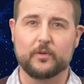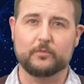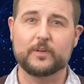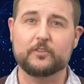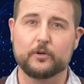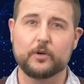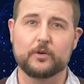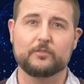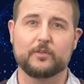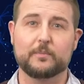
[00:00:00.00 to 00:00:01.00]
of
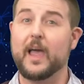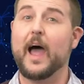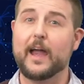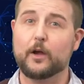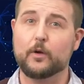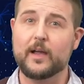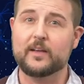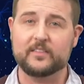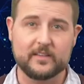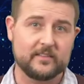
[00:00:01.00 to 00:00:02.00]
return from the
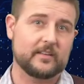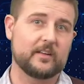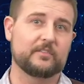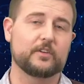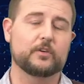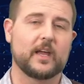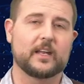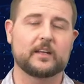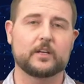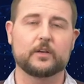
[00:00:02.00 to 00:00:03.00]
IRS instead of you
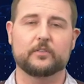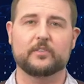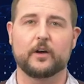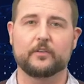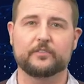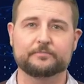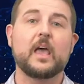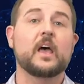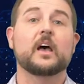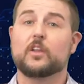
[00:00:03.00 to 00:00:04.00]
getting it yourself.
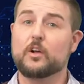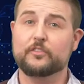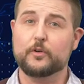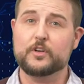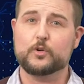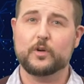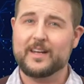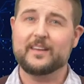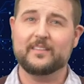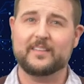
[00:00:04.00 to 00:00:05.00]
Long story short,
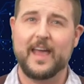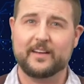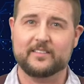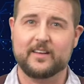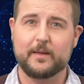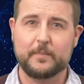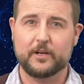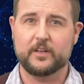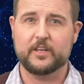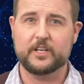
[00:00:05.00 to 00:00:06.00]
it is tax time
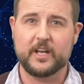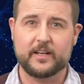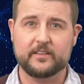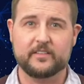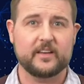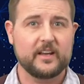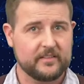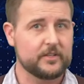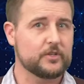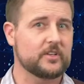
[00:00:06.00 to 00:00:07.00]
here in the United States
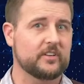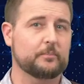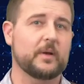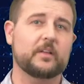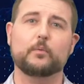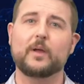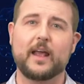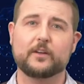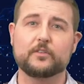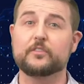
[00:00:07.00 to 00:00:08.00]
and you should expect threat
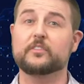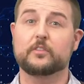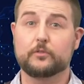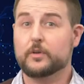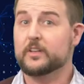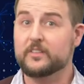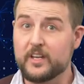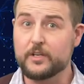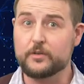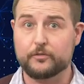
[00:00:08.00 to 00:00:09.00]
actors to
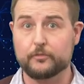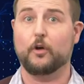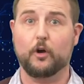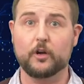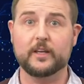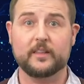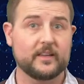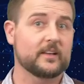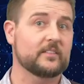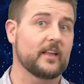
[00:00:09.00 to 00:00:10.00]
continue to target
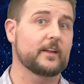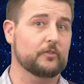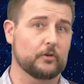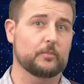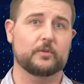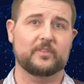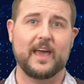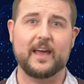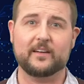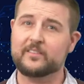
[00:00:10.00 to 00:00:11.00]
things like
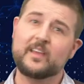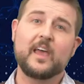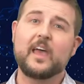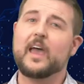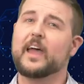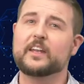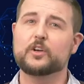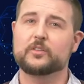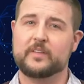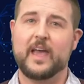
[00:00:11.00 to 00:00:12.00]
TurboTax and
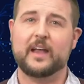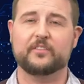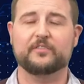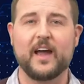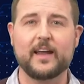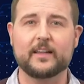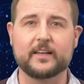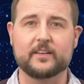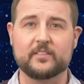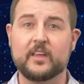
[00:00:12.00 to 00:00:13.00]
your tax
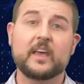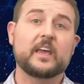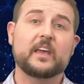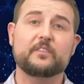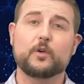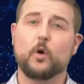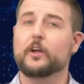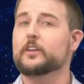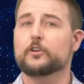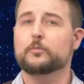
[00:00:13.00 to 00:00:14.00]
filings. If you are
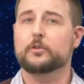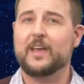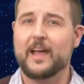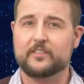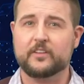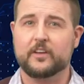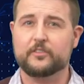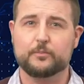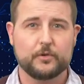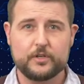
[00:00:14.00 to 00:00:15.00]
a TurboTax
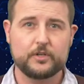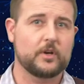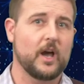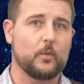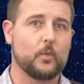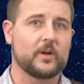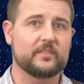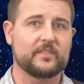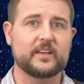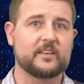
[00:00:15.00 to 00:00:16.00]
customer and you got one
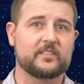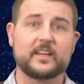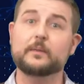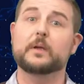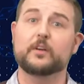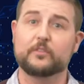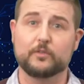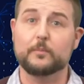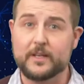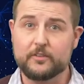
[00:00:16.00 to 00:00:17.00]
of these emails
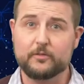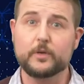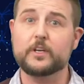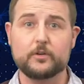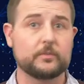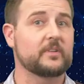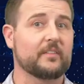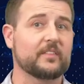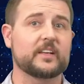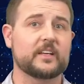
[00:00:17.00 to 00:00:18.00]
from Intuit, you
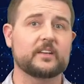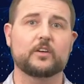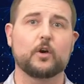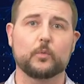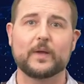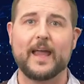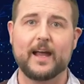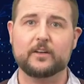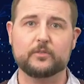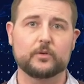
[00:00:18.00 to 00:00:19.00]
definitely need to go
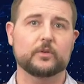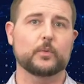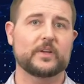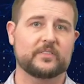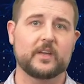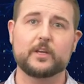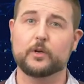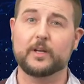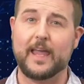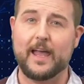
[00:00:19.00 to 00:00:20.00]
react to it, reset
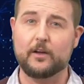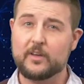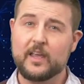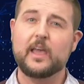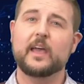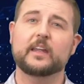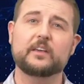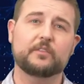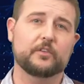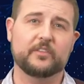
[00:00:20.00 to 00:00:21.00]
your account, and
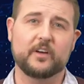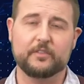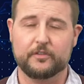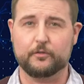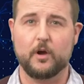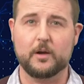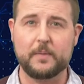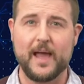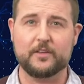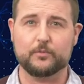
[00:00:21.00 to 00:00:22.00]
give yourself a strong
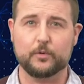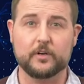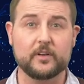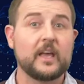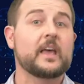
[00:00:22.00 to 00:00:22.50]
password.